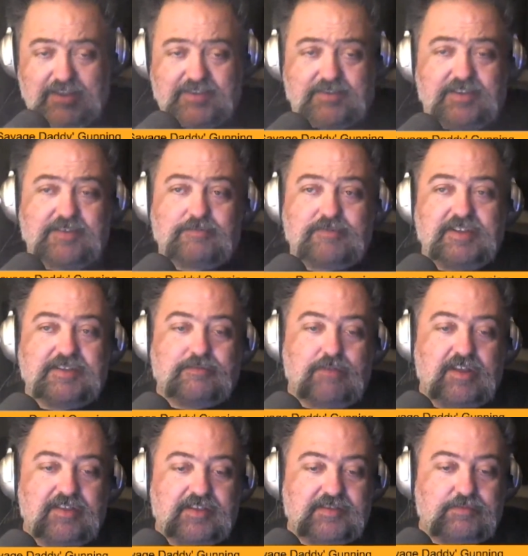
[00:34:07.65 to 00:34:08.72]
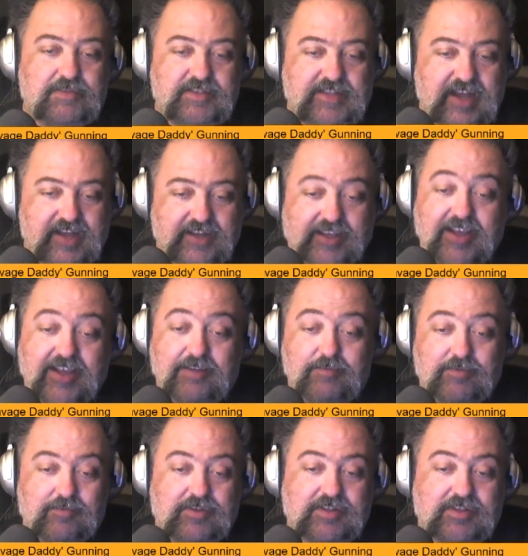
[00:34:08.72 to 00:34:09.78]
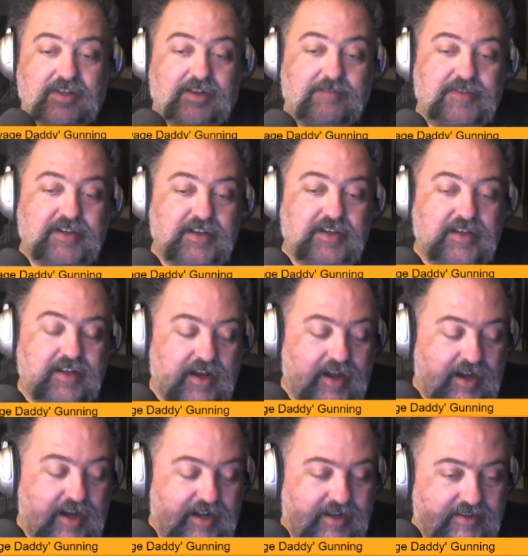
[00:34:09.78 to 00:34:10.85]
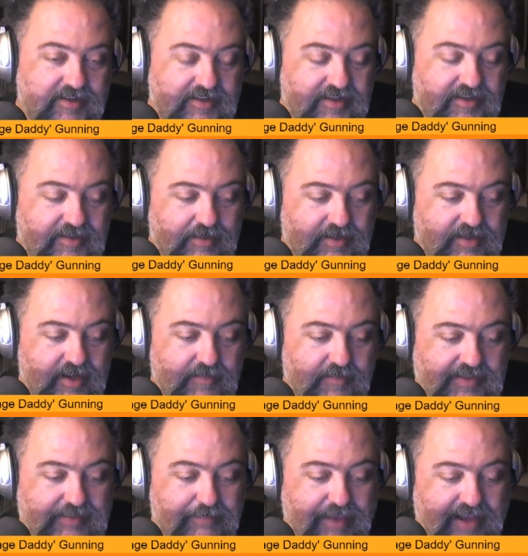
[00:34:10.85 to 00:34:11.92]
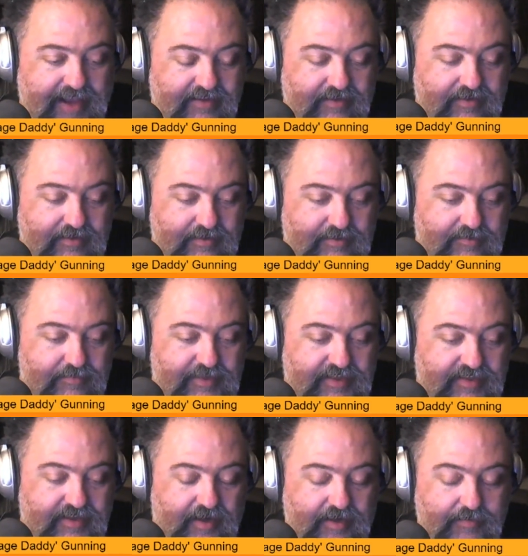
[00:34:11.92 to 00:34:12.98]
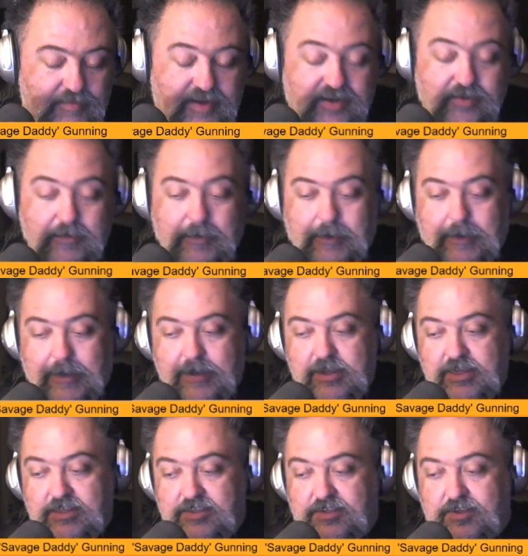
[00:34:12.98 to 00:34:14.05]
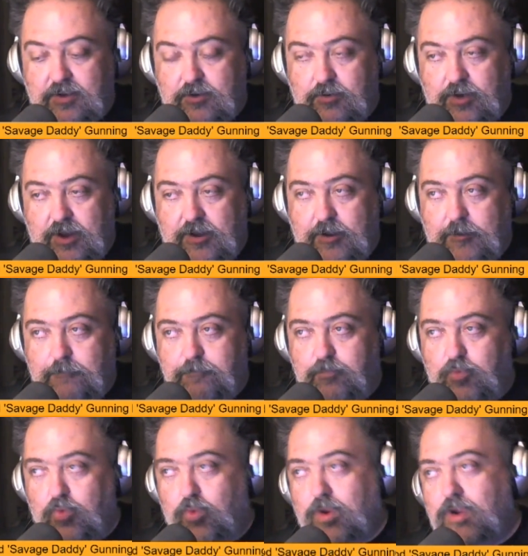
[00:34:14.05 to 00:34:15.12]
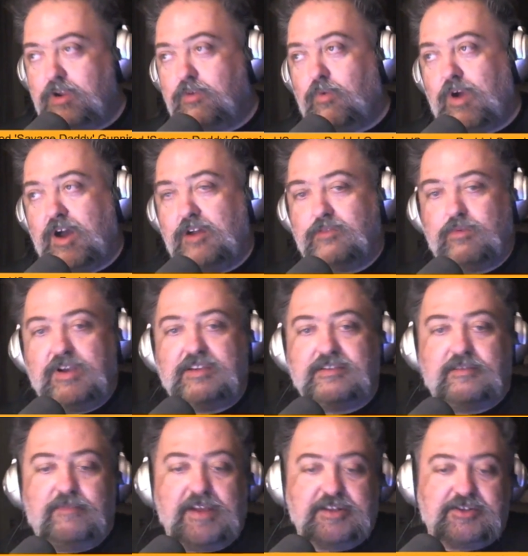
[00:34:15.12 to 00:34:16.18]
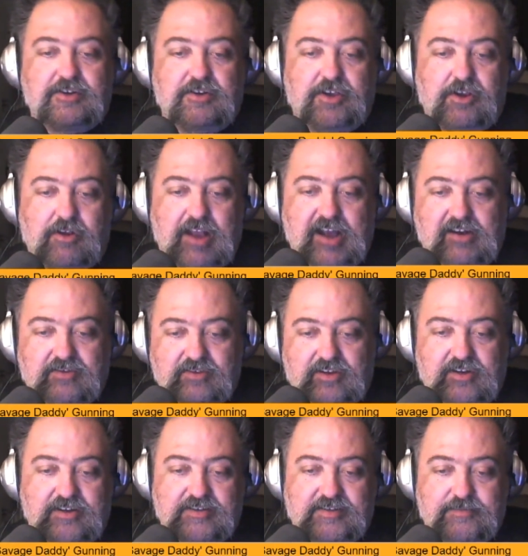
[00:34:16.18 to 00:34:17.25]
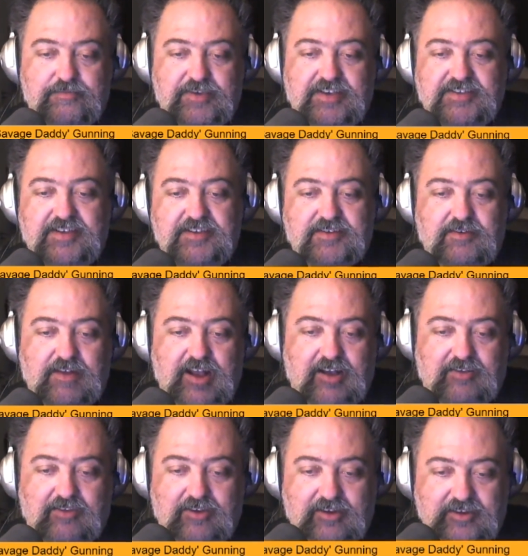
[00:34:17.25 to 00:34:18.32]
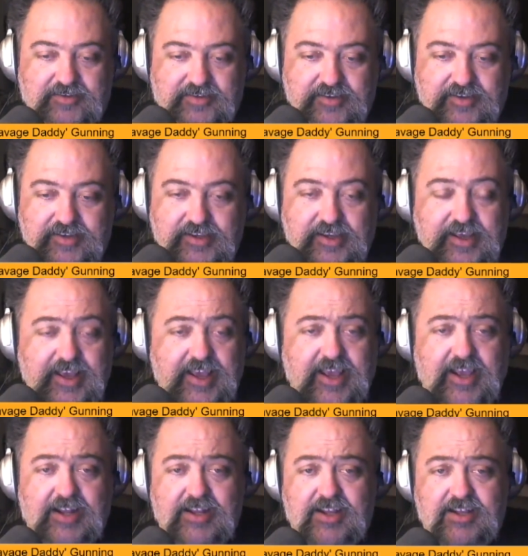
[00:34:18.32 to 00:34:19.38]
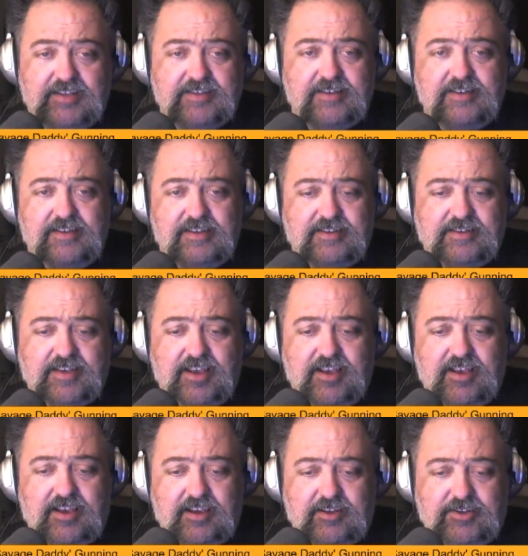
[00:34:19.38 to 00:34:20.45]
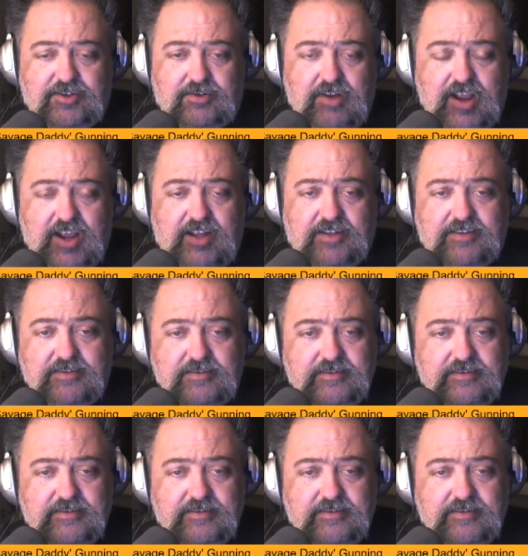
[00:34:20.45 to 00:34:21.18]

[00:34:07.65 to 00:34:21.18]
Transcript: So let's run this one down again one more time, because I just want to kind of expand on it a little bit and talk about it. So we're in a Wild West adventure. You're outlaws. The PCs are outlaws, and it's a train.